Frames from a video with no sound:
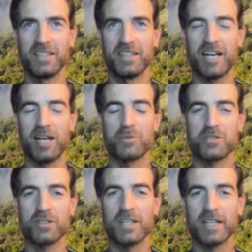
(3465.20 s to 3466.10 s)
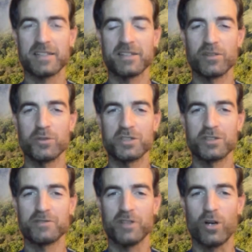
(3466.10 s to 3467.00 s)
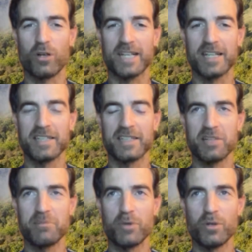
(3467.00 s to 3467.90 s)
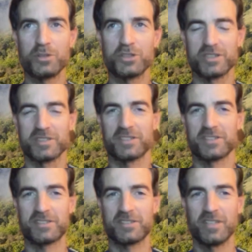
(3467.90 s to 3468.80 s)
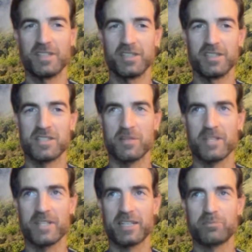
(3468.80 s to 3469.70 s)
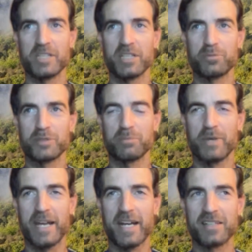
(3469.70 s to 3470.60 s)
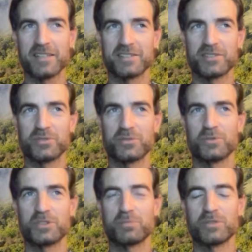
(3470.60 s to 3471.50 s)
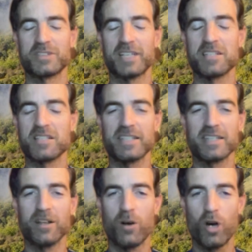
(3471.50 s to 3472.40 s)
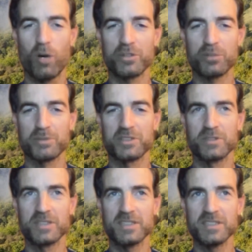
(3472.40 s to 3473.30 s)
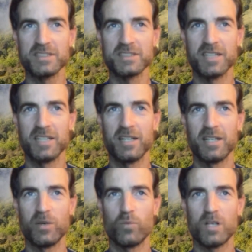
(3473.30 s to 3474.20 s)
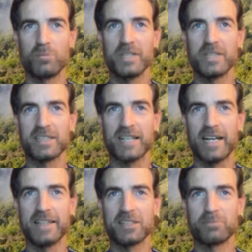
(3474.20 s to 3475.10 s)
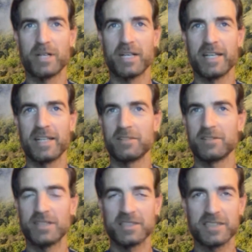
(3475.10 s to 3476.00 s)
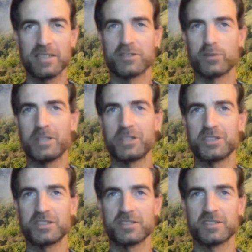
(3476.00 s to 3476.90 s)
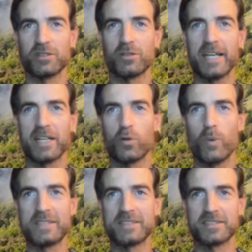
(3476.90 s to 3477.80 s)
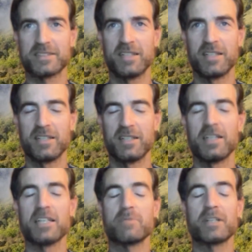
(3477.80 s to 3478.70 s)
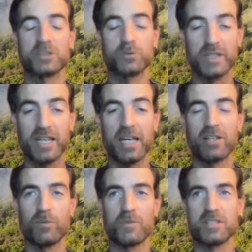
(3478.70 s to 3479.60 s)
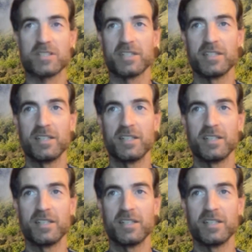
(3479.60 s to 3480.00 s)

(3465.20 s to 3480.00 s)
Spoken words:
I personally like the notion of organic emergence, something like being prepared to spontaneously hop on opportunities while being guided by a set of questions or a quest, as much as we can, obviously.